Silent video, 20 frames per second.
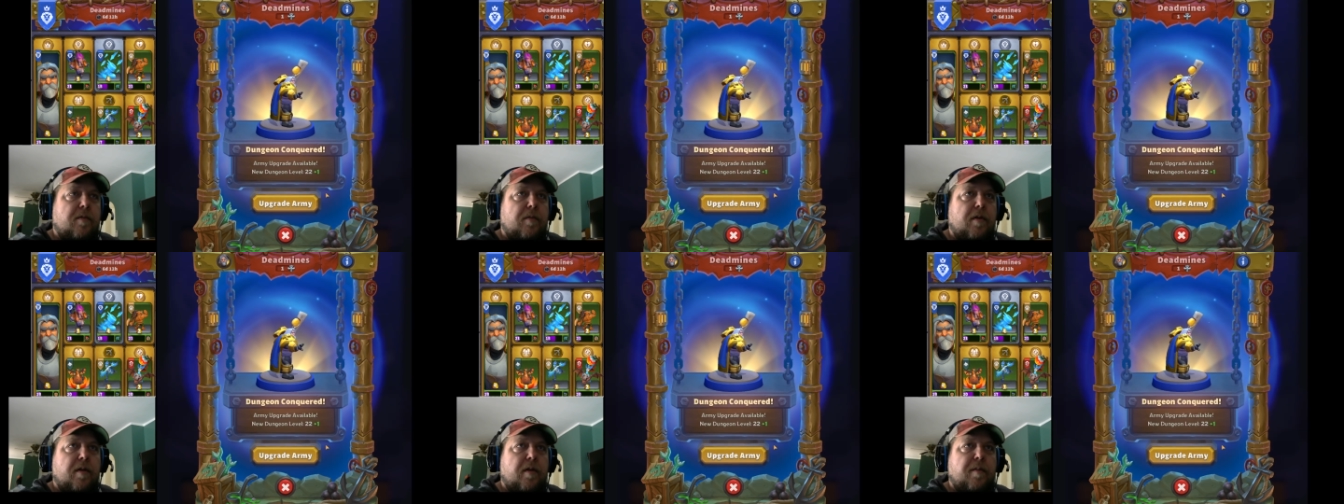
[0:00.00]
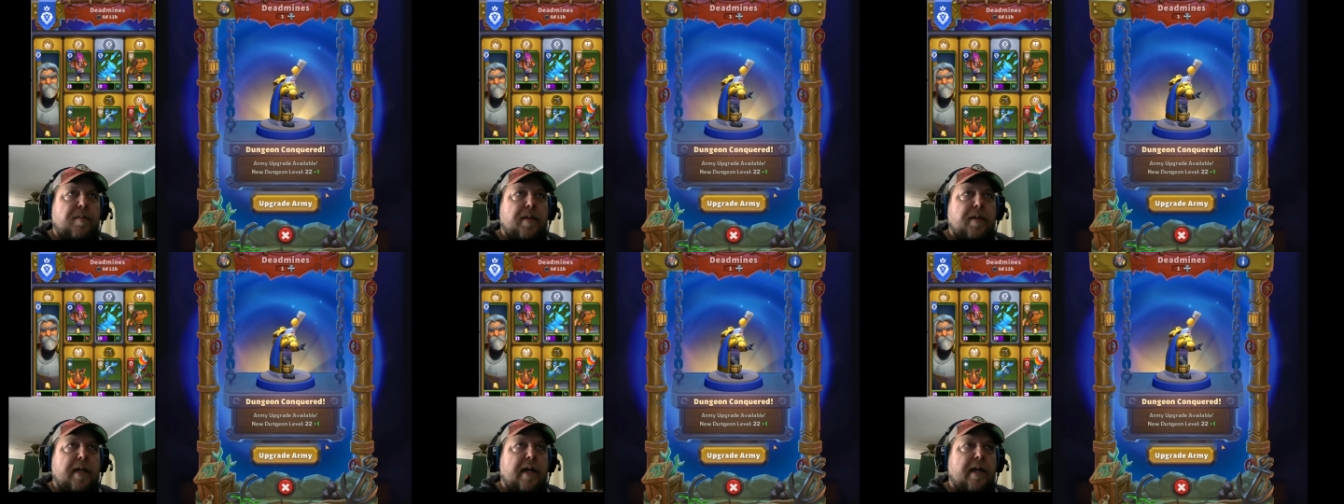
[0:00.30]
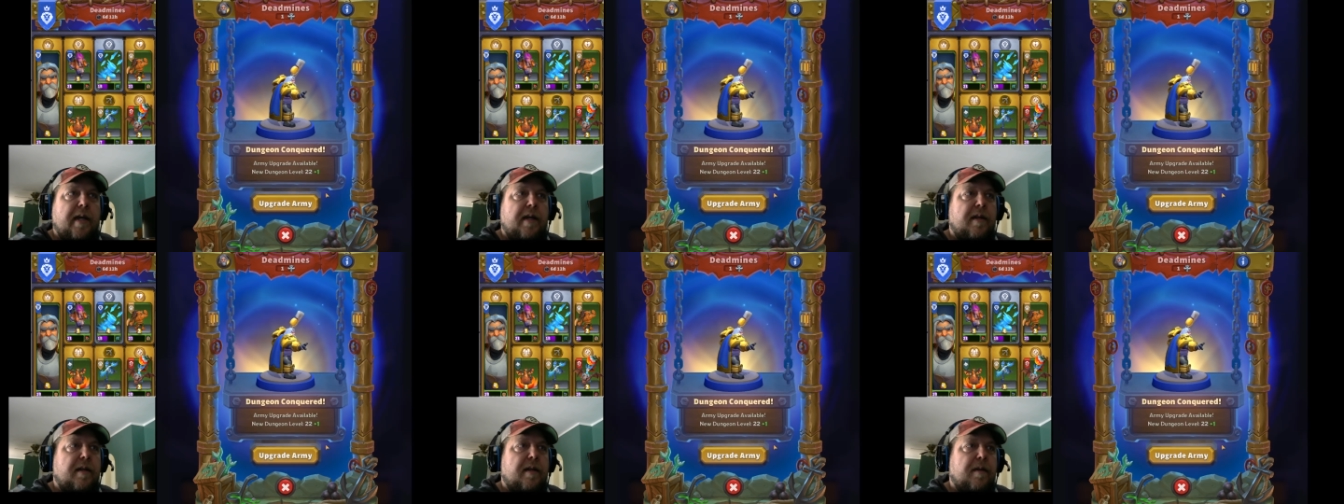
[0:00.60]
We're a little
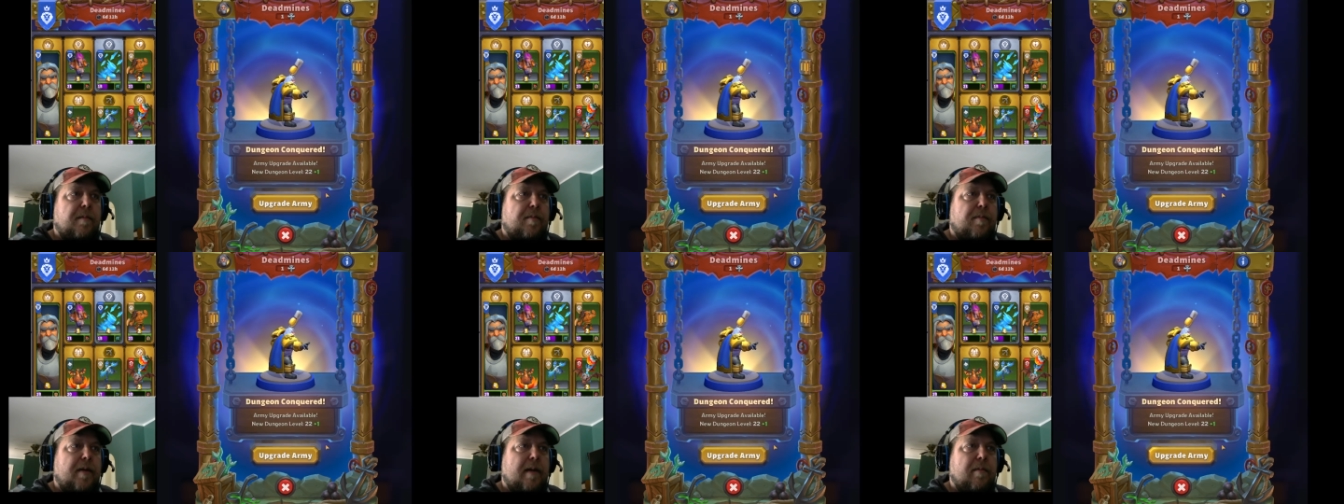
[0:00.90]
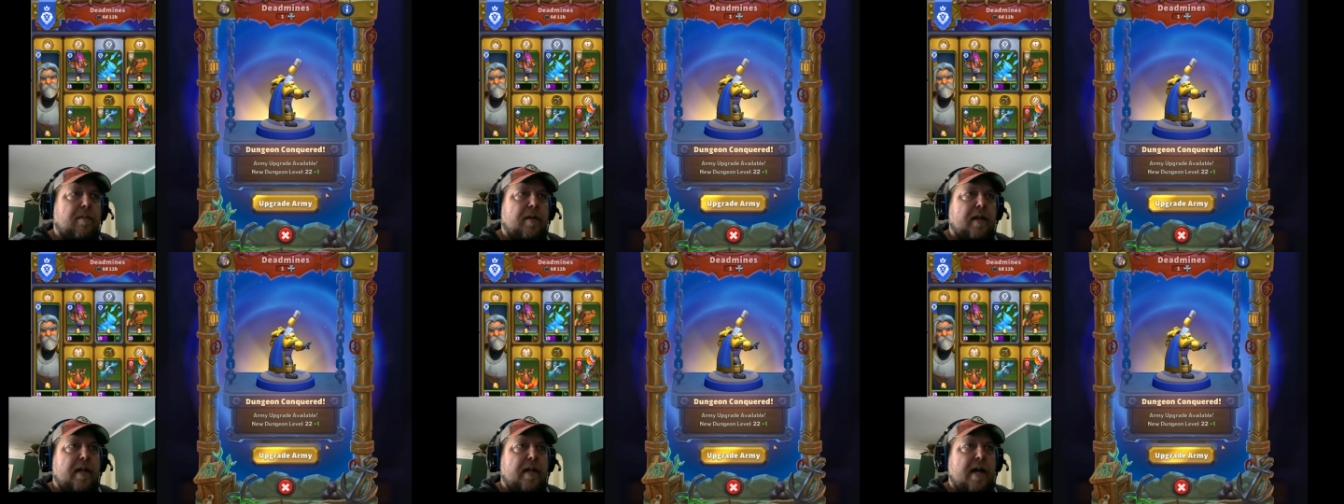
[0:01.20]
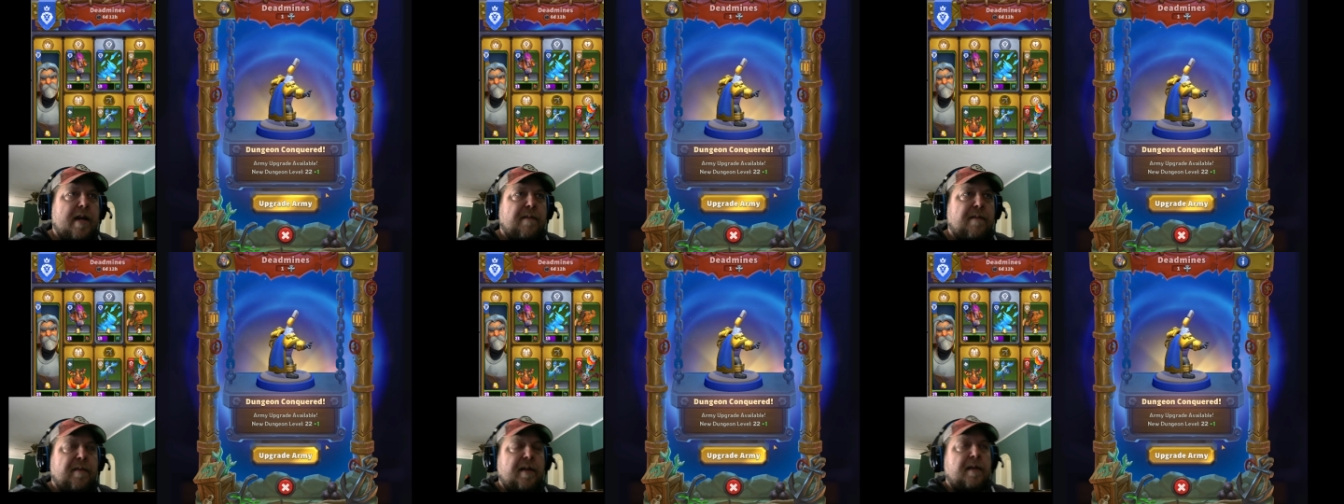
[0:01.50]
behind probably a
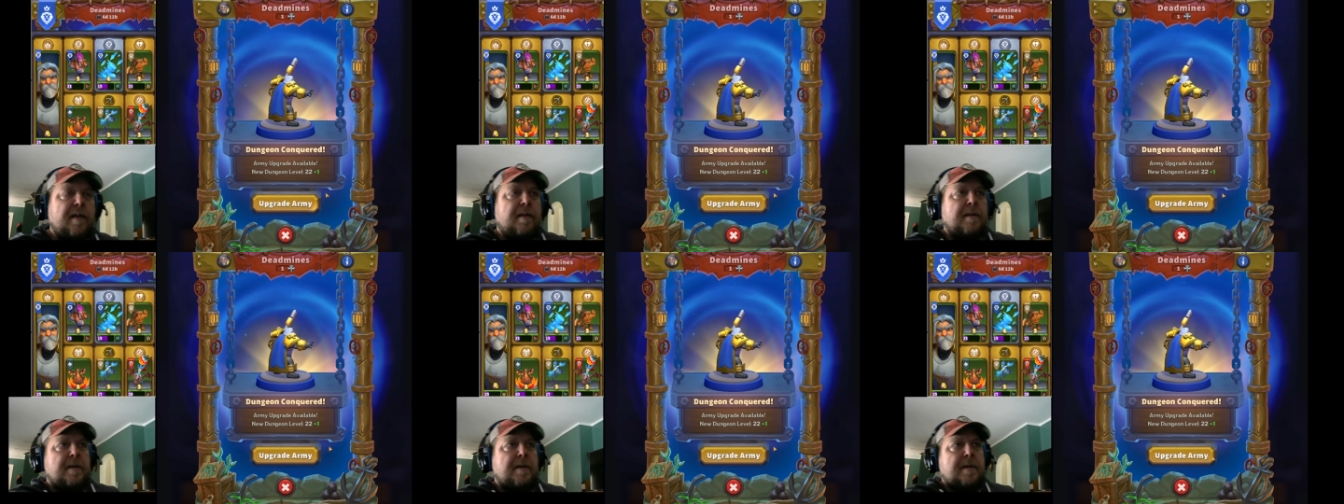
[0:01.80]
lot of you.